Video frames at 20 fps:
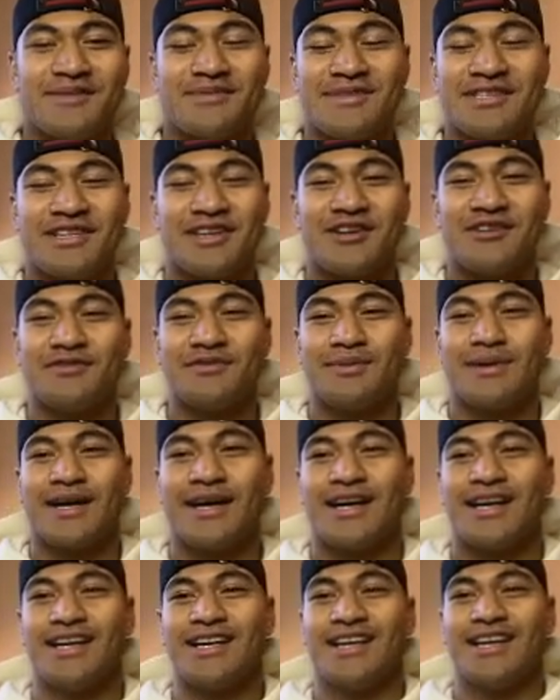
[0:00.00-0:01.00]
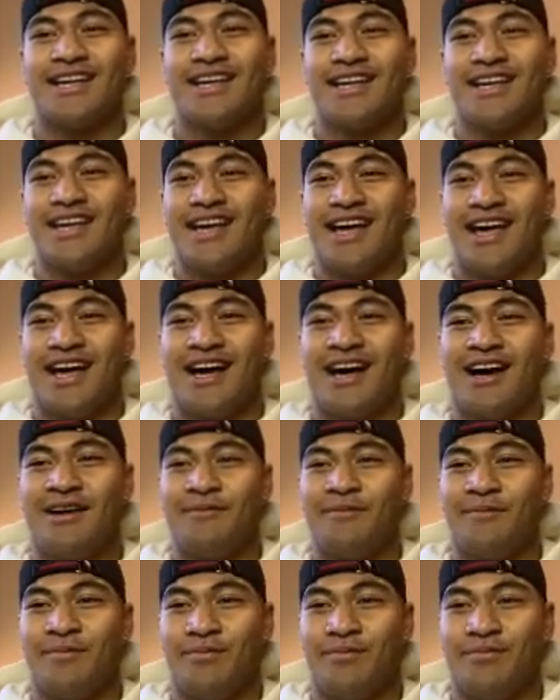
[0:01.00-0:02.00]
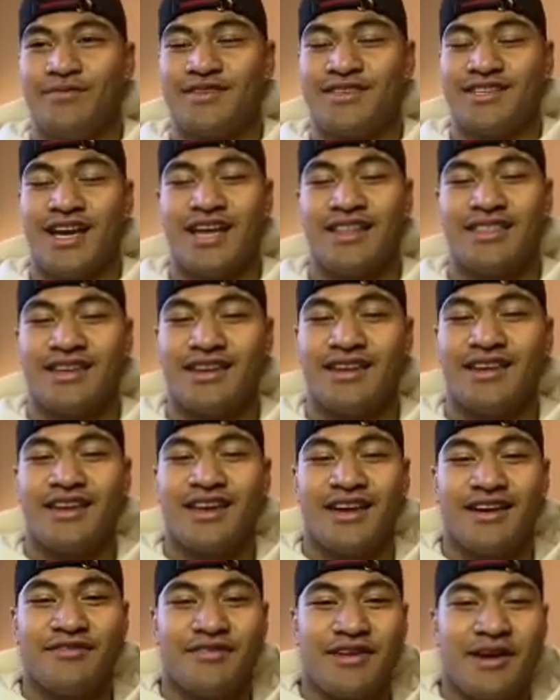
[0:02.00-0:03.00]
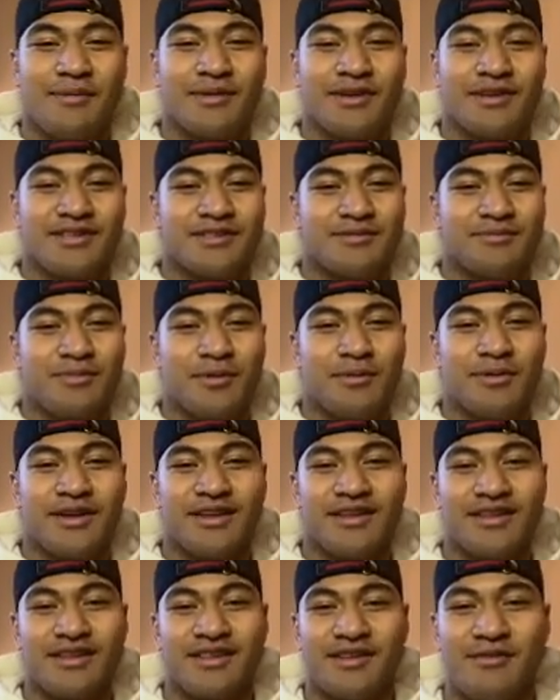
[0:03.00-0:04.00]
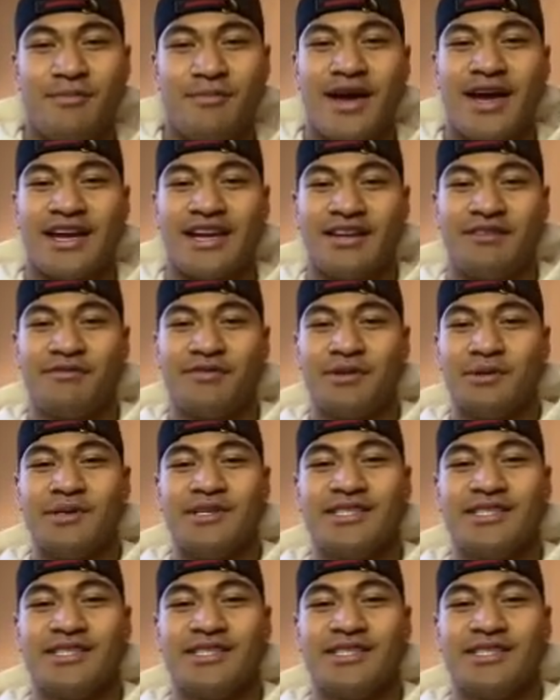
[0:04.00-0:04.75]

himself. But so I think family is probably the main influence.